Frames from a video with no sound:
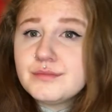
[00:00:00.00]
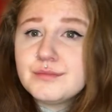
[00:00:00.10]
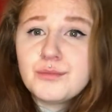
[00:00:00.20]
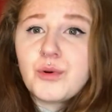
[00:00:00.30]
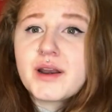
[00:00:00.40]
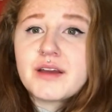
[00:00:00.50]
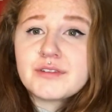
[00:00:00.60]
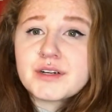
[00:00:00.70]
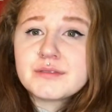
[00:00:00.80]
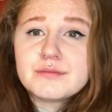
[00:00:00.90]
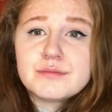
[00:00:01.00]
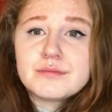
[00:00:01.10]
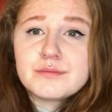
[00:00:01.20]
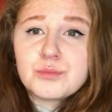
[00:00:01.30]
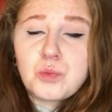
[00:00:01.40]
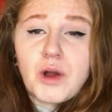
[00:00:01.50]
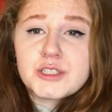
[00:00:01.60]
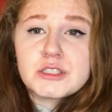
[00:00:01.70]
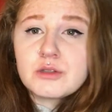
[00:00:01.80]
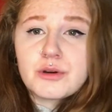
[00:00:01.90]
whatever,
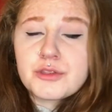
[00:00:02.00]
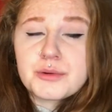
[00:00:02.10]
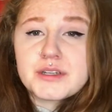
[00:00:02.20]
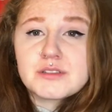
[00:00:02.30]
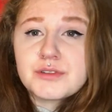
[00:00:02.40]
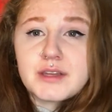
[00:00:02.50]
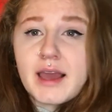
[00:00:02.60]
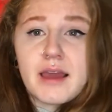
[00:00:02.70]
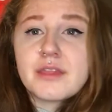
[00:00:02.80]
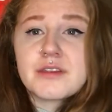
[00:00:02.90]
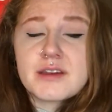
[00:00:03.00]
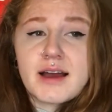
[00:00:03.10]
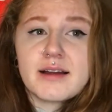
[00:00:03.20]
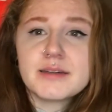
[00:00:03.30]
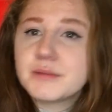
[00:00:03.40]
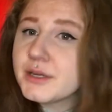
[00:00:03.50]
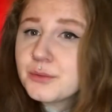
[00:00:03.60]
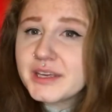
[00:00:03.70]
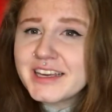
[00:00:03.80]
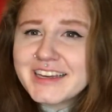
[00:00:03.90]
watching Lord of the Rings for the 8th time in a
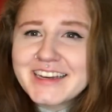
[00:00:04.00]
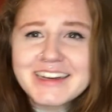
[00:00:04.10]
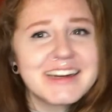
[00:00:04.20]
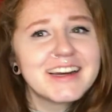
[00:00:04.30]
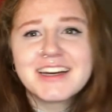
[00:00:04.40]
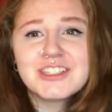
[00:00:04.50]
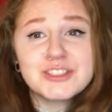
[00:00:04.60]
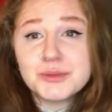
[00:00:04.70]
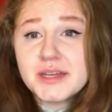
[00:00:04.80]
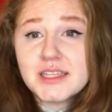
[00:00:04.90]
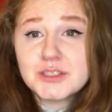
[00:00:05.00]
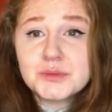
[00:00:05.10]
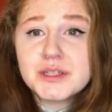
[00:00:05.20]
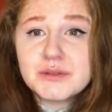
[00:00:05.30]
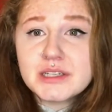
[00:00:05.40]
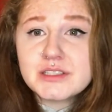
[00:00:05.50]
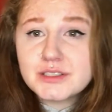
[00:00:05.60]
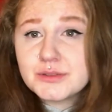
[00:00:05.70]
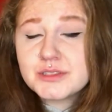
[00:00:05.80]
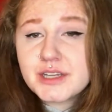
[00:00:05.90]
week, do it. Do what you need to
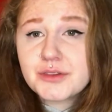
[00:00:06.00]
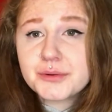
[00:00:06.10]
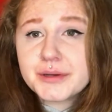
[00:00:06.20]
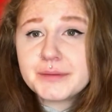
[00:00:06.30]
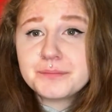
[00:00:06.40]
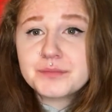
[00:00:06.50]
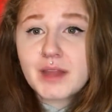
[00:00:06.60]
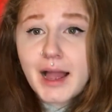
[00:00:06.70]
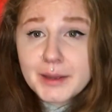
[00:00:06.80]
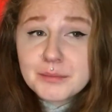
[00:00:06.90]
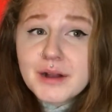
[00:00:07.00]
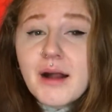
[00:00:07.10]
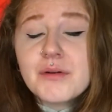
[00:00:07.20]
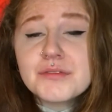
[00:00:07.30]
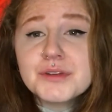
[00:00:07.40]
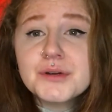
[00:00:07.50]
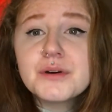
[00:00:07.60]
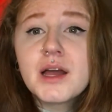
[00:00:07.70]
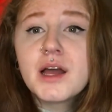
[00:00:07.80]
do to get through it. I am proud of you.